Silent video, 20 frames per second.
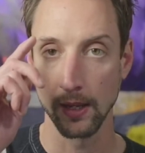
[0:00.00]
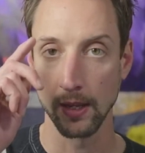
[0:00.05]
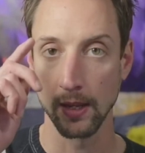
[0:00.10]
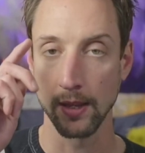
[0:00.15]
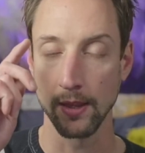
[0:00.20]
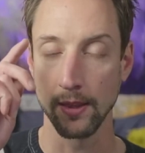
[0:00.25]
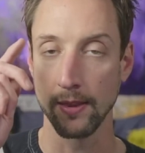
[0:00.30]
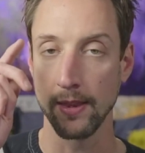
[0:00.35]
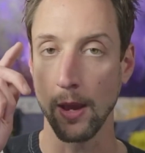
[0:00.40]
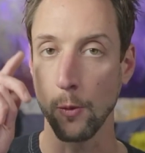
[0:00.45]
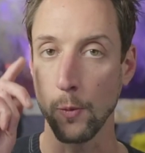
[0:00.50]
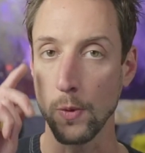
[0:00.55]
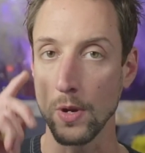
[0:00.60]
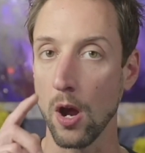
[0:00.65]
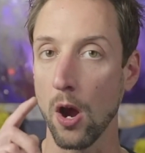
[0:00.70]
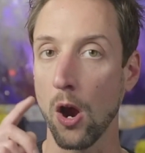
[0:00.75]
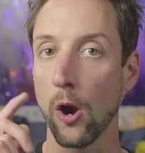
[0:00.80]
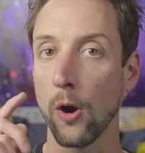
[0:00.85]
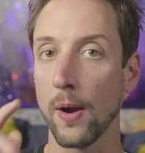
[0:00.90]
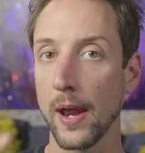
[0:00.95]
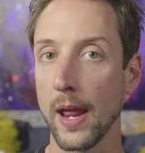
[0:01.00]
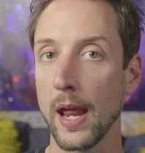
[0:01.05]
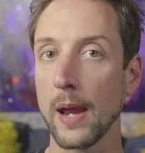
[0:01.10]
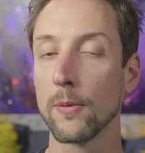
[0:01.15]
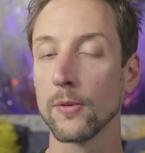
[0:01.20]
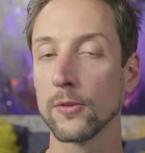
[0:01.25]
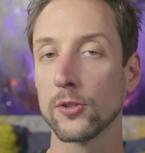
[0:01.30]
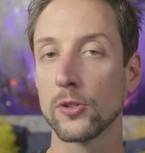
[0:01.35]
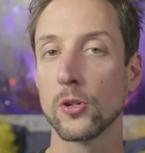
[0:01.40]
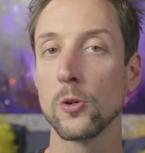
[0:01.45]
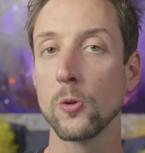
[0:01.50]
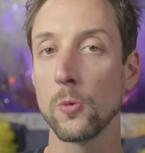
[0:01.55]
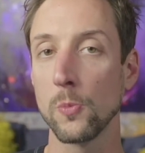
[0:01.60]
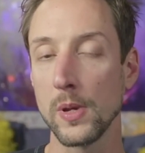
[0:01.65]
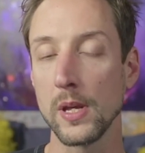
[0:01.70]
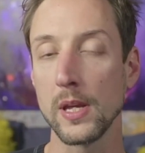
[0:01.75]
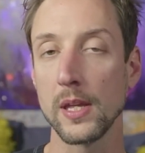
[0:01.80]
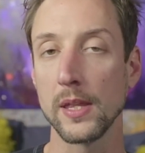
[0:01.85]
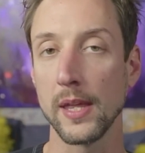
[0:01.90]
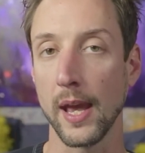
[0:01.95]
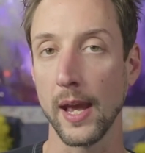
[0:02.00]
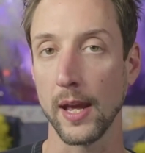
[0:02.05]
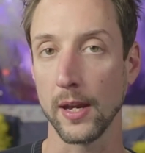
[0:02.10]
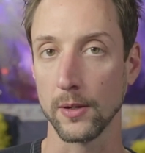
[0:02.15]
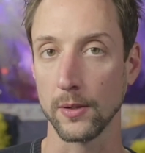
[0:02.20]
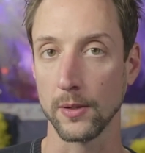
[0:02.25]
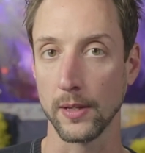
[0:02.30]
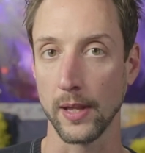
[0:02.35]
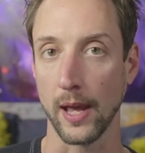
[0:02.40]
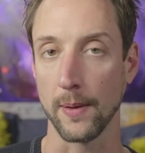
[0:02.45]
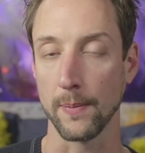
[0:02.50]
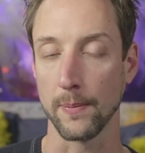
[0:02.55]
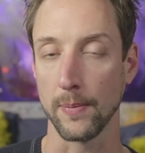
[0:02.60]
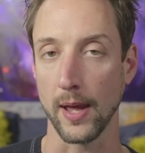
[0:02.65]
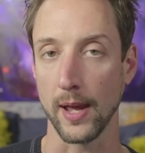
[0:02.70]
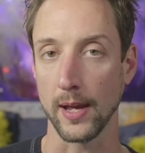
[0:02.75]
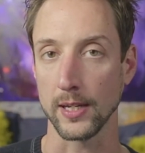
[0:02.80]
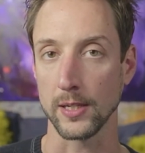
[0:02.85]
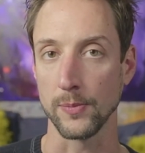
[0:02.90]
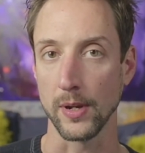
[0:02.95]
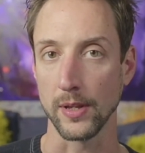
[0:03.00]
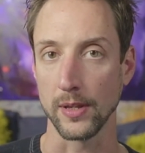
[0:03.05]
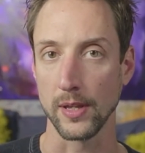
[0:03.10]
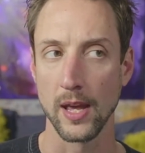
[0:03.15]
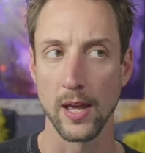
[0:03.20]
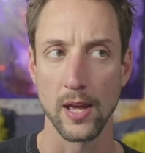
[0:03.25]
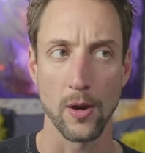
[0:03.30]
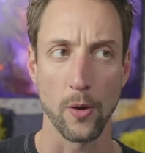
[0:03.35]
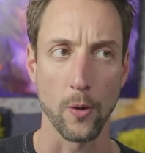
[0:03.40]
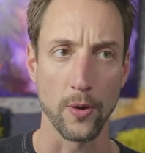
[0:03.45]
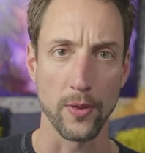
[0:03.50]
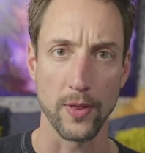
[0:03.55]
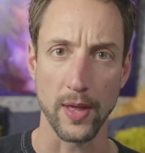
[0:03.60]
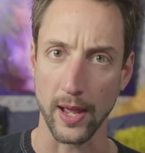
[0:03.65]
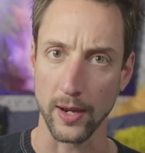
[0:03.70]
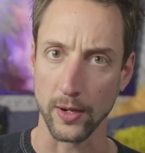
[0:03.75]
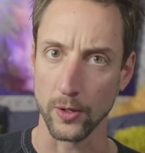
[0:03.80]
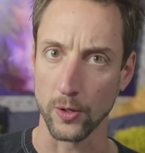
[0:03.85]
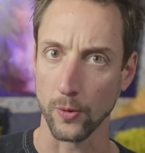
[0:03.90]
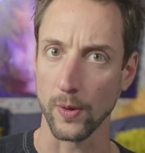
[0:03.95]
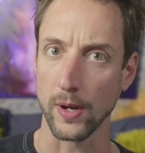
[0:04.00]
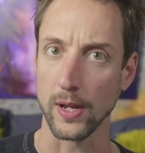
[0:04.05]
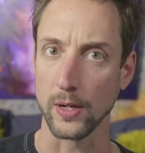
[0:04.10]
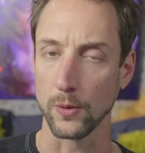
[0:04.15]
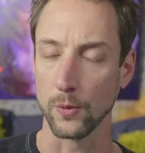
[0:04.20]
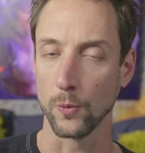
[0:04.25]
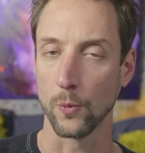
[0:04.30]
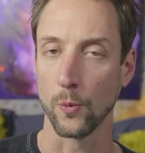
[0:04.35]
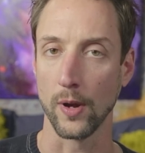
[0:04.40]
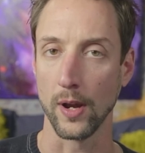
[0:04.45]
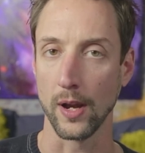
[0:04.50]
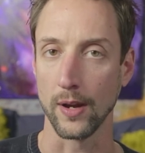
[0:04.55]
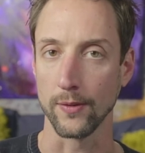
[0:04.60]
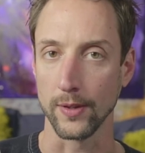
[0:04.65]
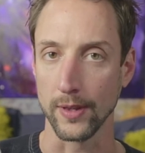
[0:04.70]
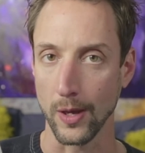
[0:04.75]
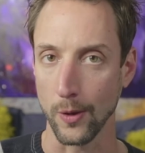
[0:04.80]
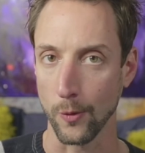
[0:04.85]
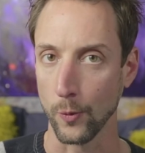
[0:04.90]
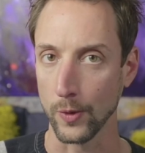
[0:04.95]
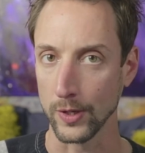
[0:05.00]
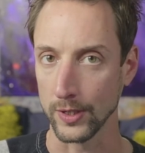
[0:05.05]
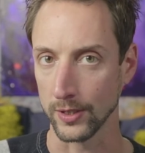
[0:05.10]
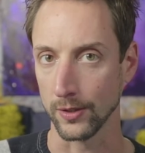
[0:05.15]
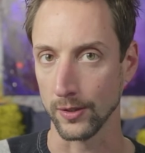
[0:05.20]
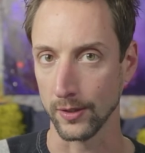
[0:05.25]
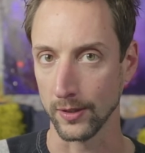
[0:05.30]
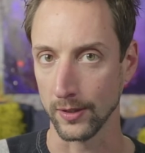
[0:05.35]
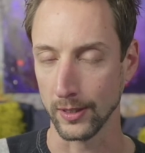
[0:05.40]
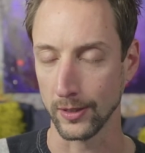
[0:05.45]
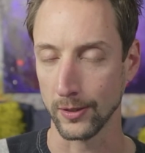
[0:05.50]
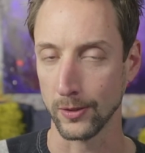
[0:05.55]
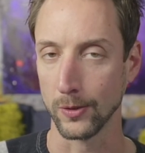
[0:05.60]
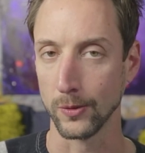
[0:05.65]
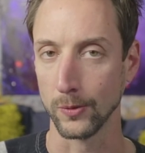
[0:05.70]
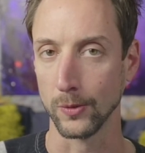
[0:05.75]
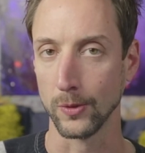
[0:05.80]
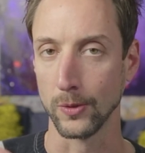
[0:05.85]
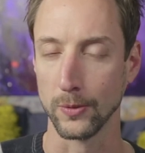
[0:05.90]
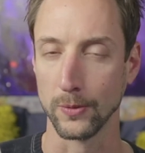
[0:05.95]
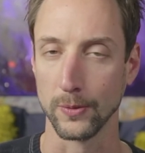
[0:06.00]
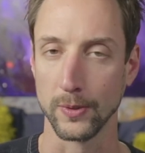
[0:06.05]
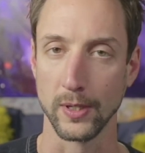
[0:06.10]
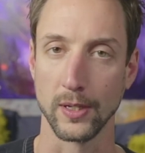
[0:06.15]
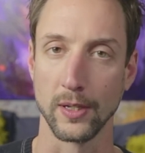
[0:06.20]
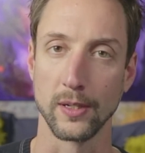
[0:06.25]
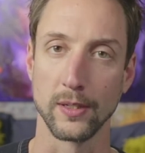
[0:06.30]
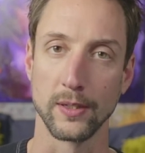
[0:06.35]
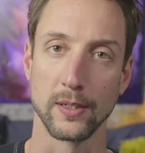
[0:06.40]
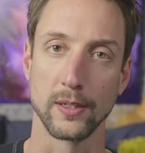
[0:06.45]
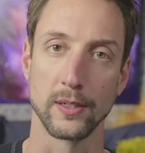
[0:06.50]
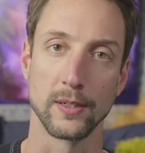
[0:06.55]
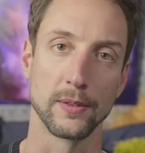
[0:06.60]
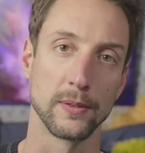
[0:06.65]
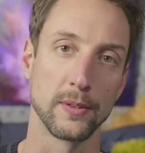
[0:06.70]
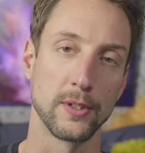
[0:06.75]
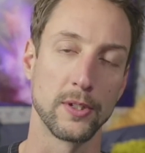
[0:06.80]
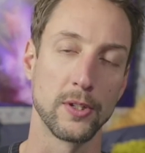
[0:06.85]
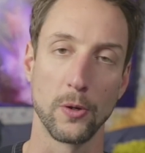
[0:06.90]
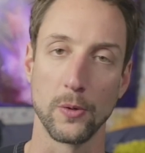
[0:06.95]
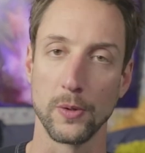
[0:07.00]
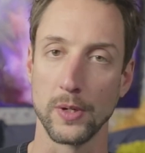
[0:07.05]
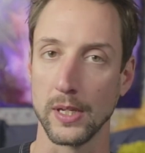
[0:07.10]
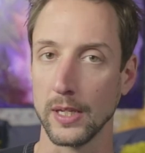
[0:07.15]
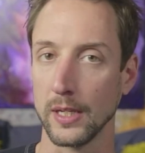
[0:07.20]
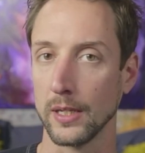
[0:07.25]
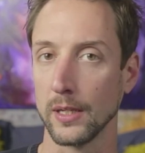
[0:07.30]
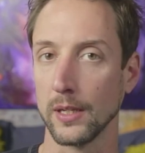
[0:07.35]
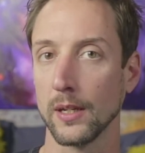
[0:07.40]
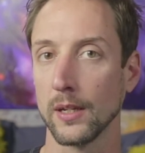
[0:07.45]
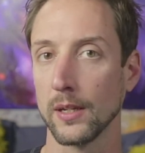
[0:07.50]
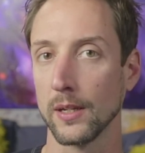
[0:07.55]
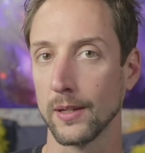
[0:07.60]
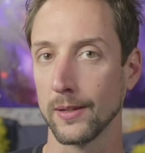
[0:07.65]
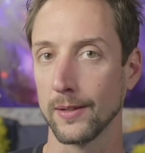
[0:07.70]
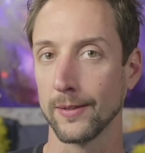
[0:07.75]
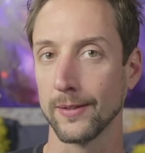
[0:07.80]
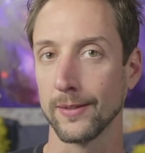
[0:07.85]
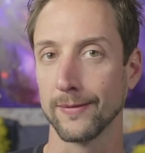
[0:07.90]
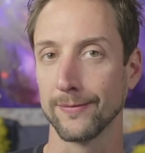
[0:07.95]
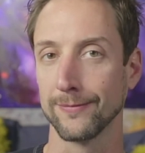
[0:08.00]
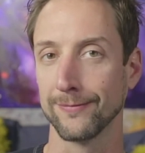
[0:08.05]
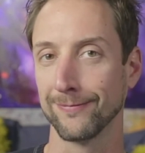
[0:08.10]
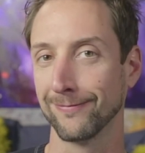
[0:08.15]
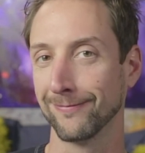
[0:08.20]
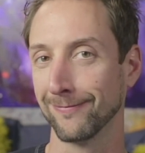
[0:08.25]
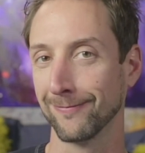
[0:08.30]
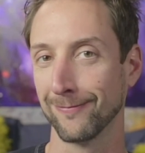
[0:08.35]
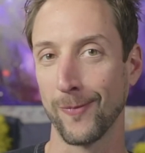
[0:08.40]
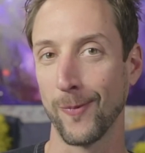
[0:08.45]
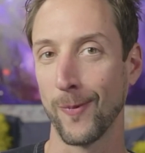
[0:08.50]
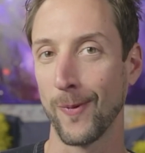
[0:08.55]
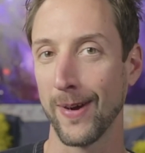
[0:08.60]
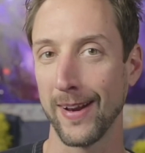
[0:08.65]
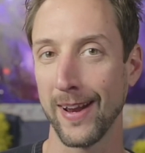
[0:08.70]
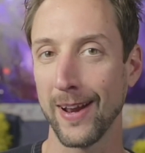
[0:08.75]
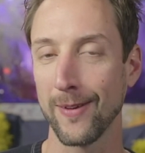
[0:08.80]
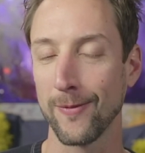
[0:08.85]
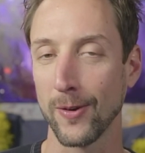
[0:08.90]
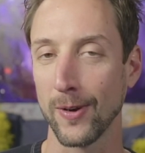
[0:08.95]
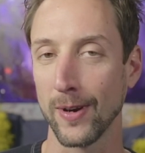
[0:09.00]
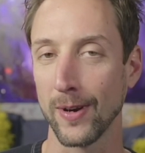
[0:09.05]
that we are able to be that that blacksmith or that great whatever that wizard the guru the the yogi uh, whatever it